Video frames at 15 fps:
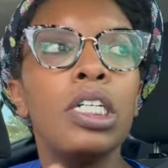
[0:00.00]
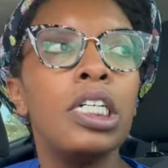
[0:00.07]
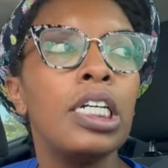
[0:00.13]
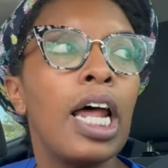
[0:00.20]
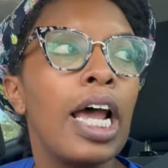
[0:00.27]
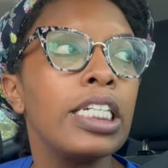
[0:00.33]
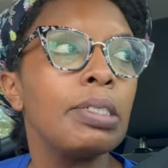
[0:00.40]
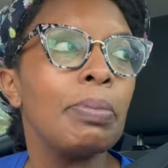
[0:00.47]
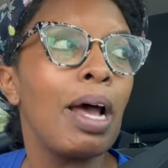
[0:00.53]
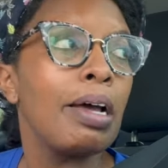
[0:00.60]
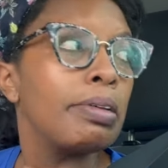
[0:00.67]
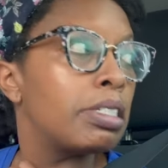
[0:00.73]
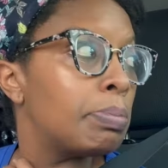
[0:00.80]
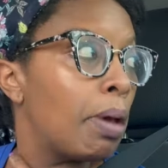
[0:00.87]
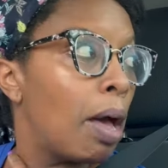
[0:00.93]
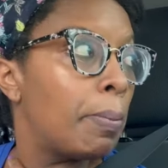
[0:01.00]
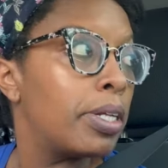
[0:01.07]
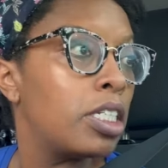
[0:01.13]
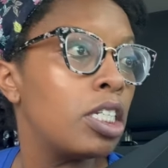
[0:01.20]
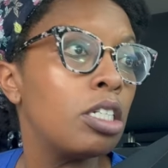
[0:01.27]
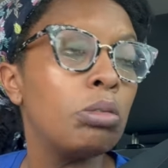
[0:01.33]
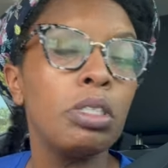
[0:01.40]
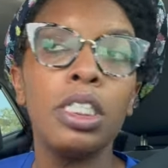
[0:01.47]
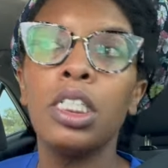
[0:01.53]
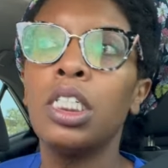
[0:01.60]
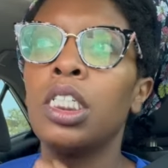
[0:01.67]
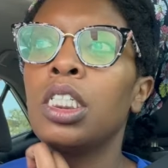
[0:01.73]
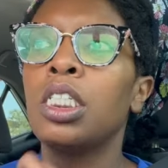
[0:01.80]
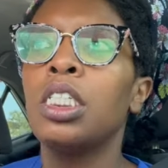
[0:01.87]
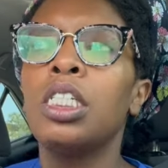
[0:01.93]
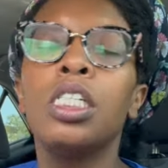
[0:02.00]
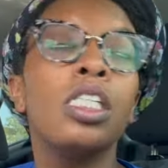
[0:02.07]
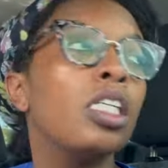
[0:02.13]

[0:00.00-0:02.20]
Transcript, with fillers: I asked him how his mama doing.